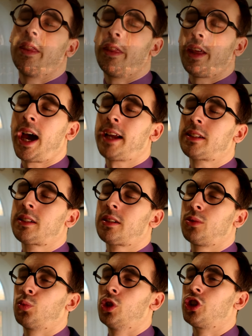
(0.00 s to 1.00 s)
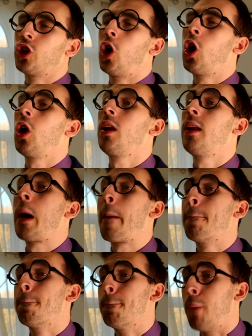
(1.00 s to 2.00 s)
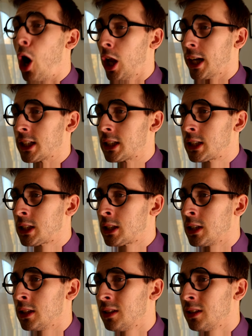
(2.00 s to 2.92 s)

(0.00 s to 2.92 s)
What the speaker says: That was all bollocks.